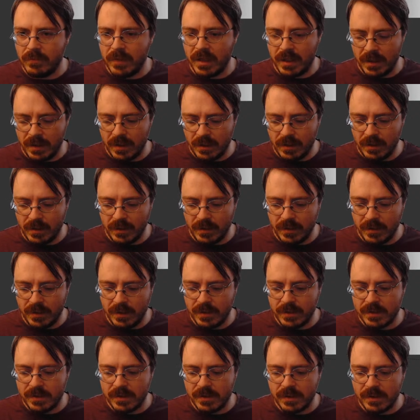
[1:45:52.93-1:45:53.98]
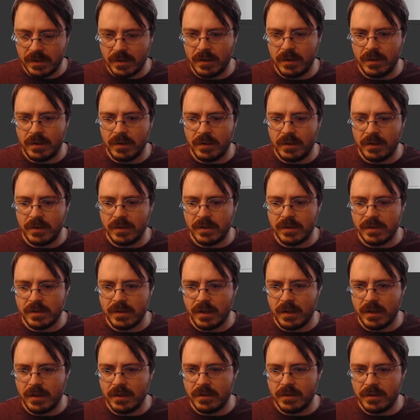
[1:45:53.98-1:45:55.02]
make it like this,
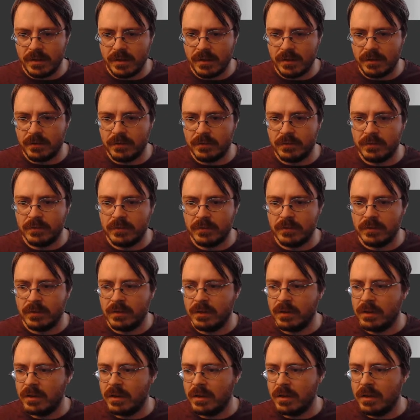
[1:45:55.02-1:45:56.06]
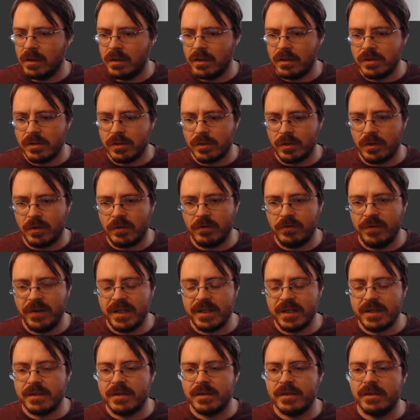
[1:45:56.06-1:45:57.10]
scale it down so it all
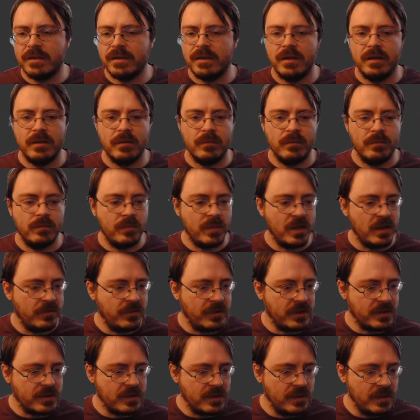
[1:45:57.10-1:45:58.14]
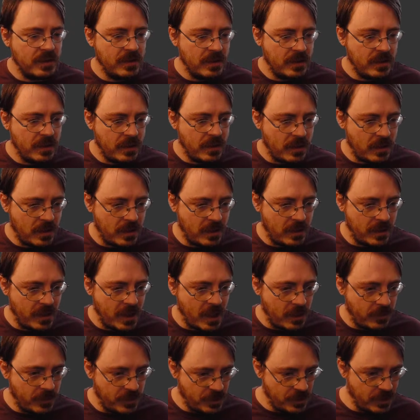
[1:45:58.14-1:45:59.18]
fits. Perfect. And
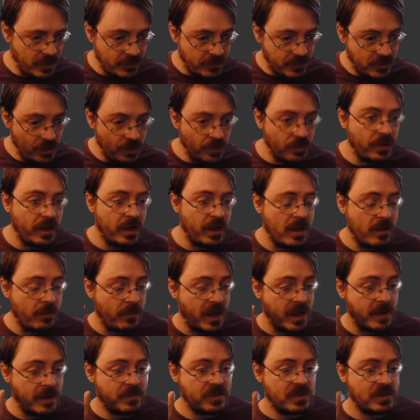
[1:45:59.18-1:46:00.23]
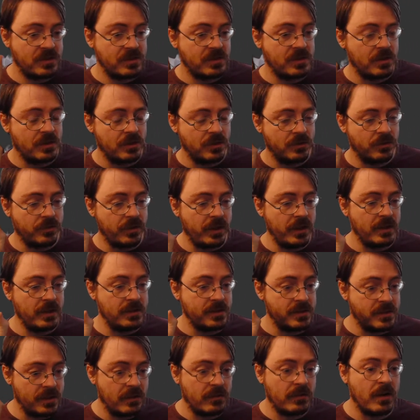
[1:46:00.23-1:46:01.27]
now we should have two gradient maps. So
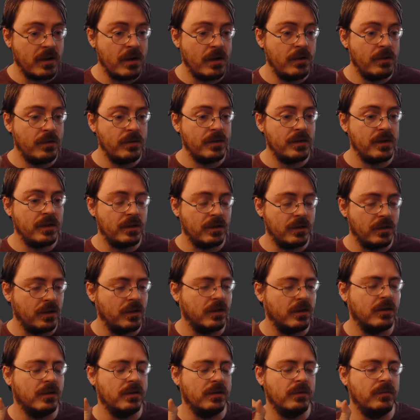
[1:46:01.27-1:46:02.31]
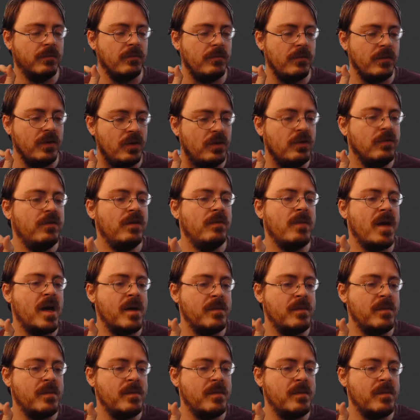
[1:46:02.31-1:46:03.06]
gradient 0 or UV